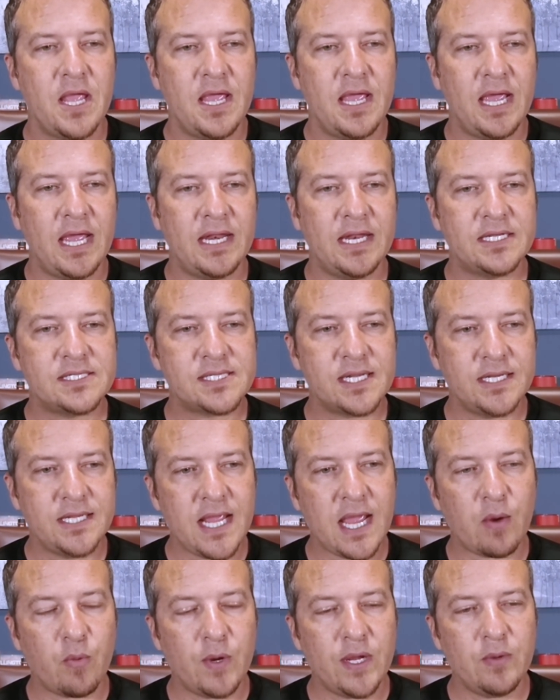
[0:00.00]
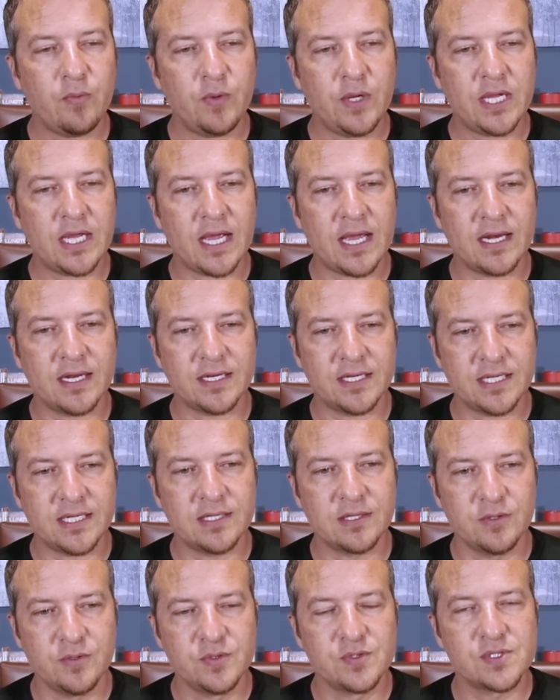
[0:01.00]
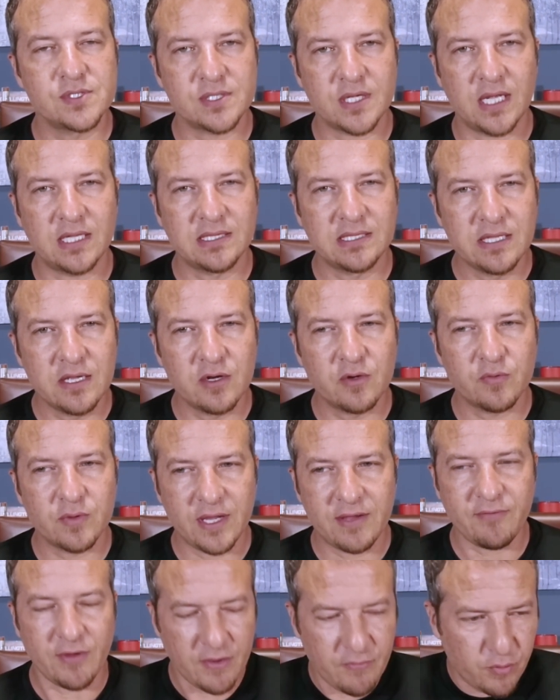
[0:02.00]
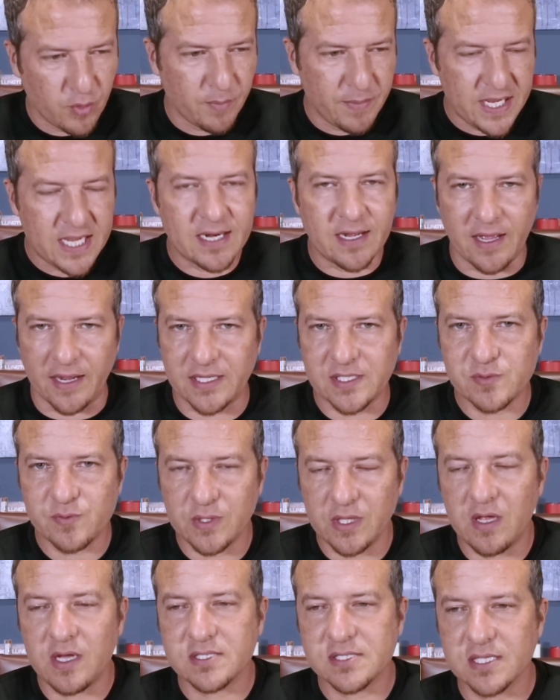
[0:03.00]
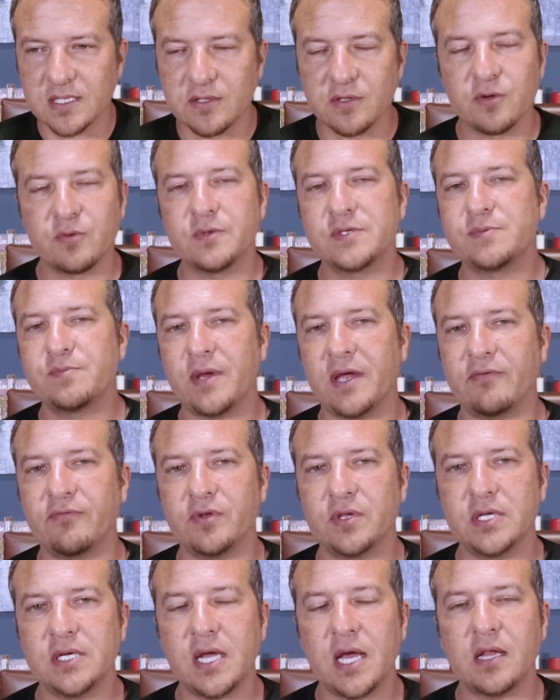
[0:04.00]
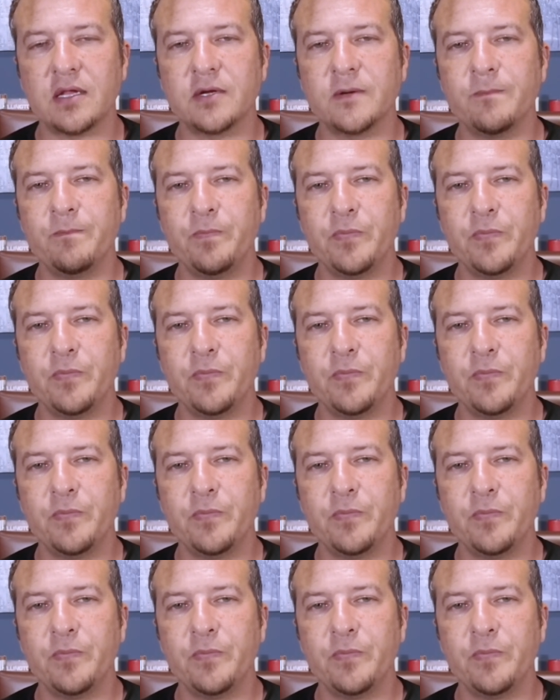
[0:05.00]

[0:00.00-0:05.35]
And they said, yeah, we, we kind of did lose a little, if, if, we're being honest, we lost a little respect for the dollar.